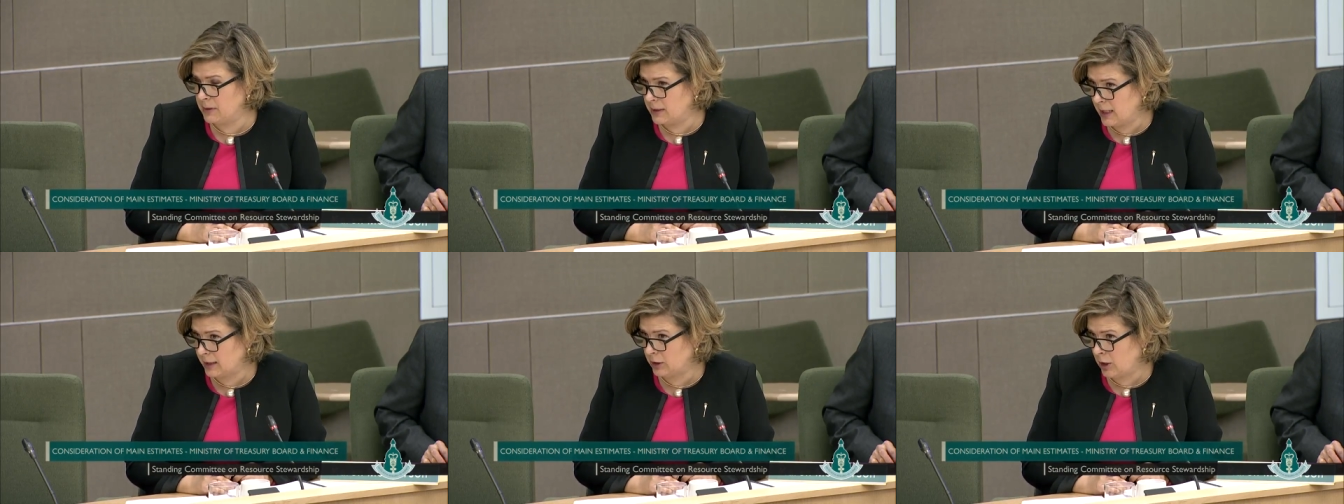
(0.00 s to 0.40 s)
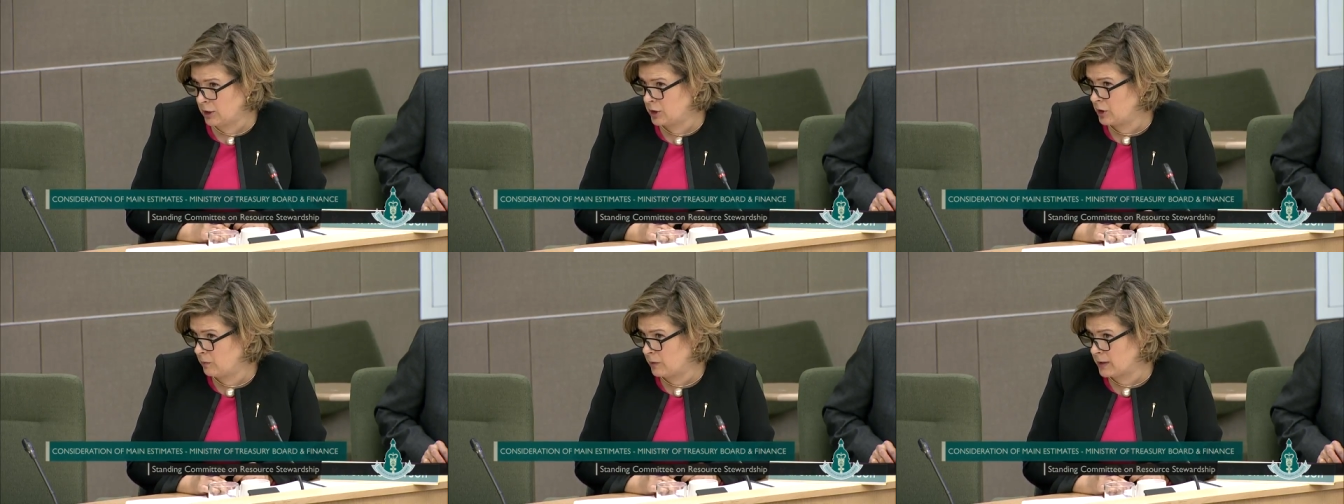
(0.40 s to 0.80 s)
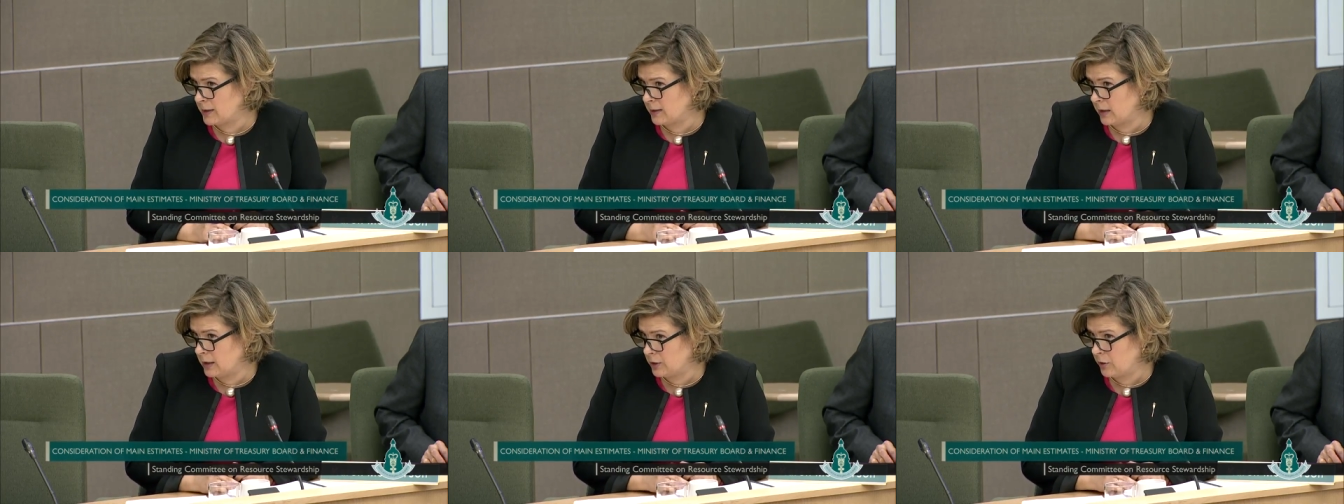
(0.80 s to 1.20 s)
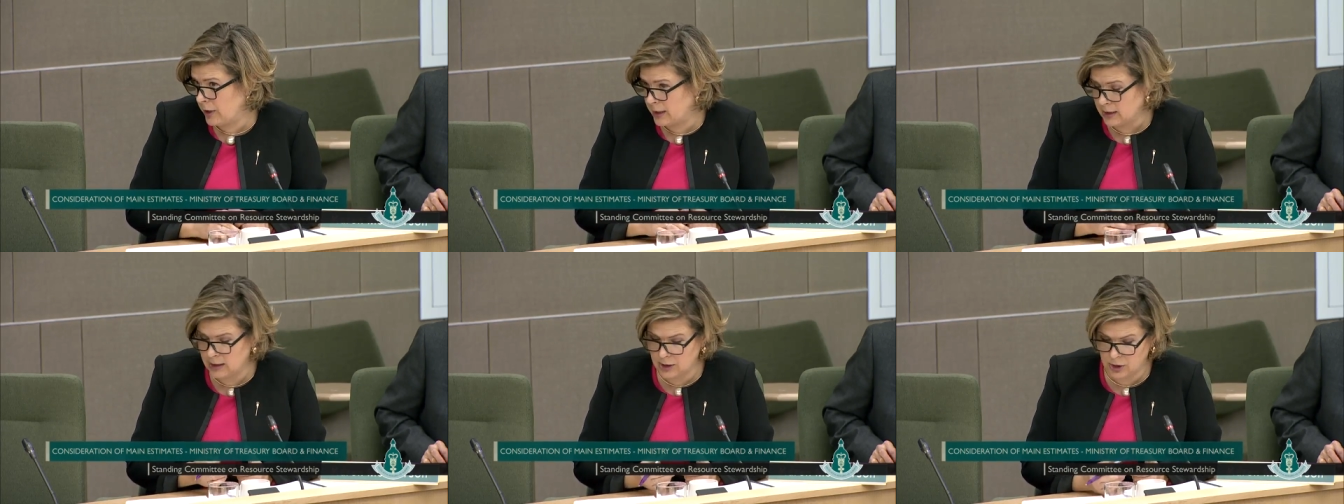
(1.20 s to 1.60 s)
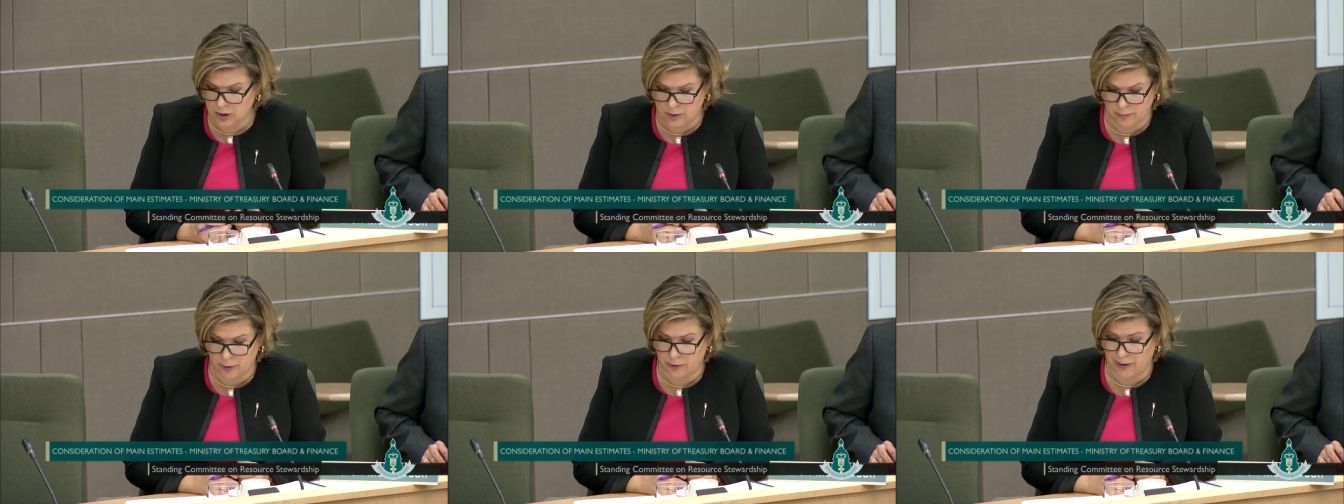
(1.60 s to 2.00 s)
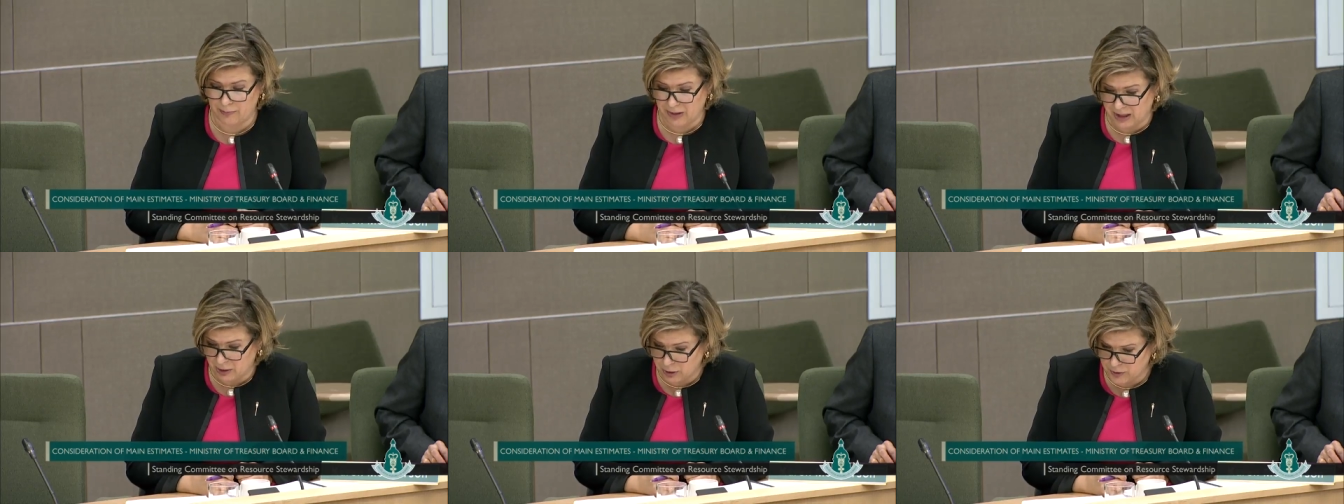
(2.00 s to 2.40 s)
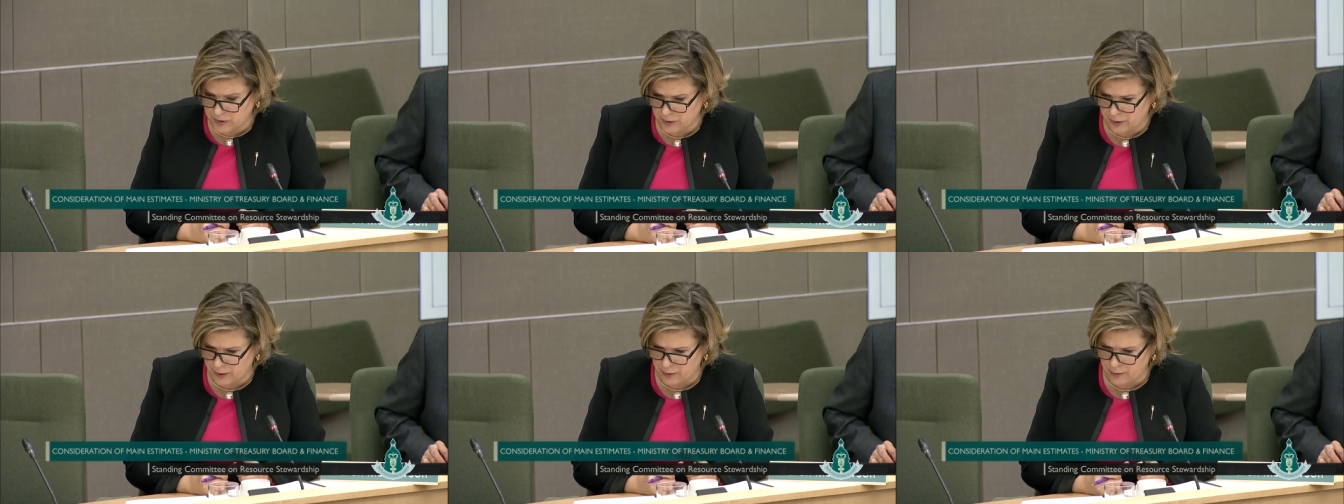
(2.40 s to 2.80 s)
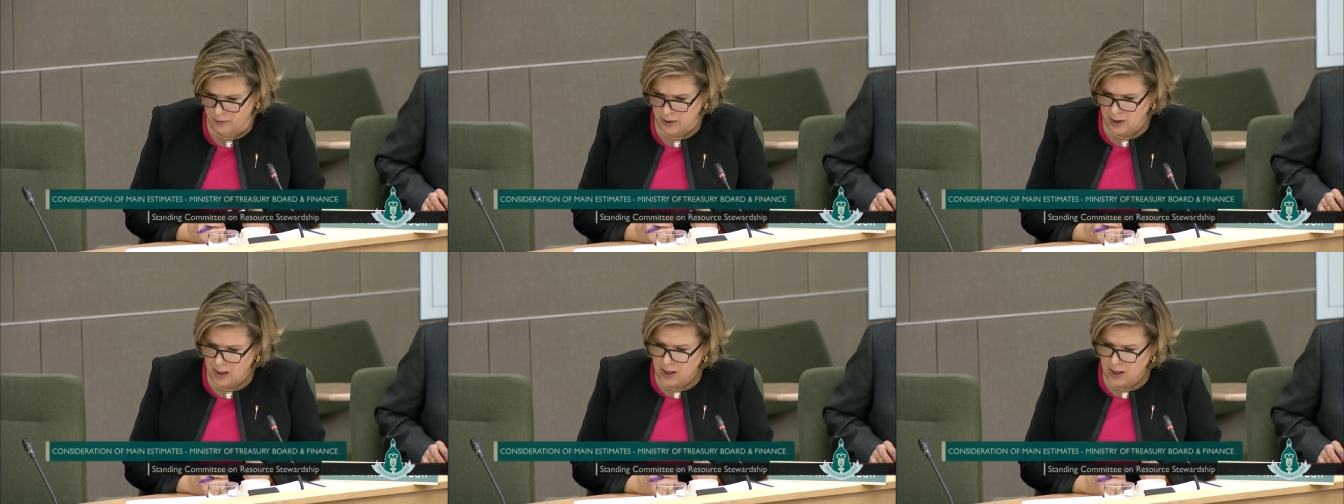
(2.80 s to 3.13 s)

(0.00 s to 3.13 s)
technology was integrated into their program years ago.